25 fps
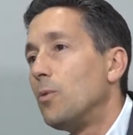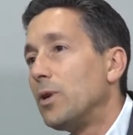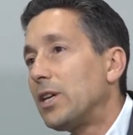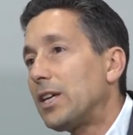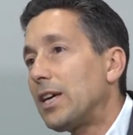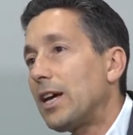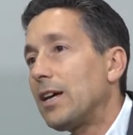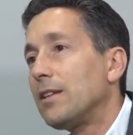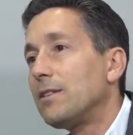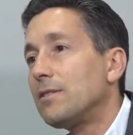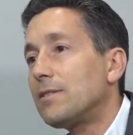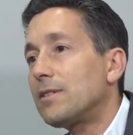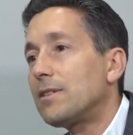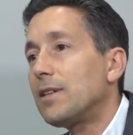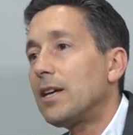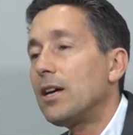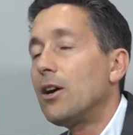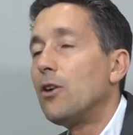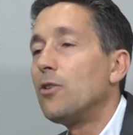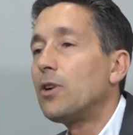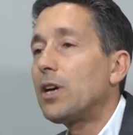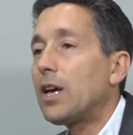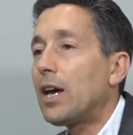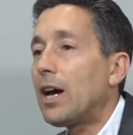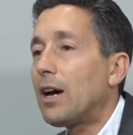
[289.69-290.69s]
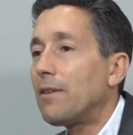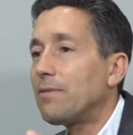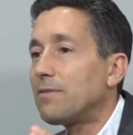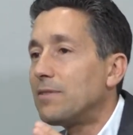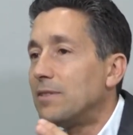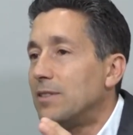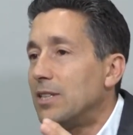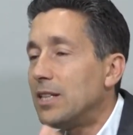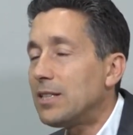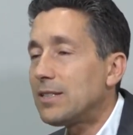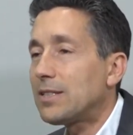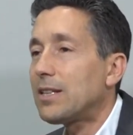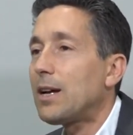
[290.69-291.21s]
can say, okay, I have
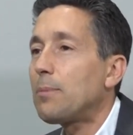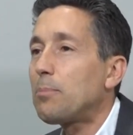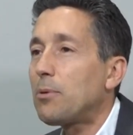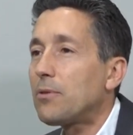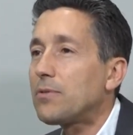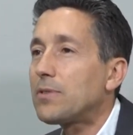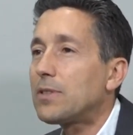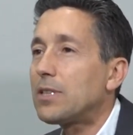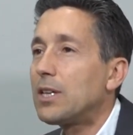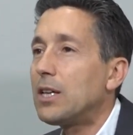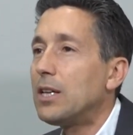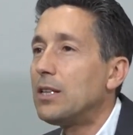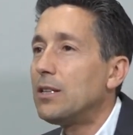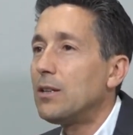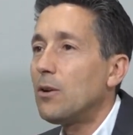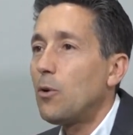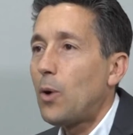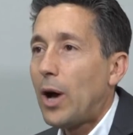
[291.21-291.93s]
this type of skin,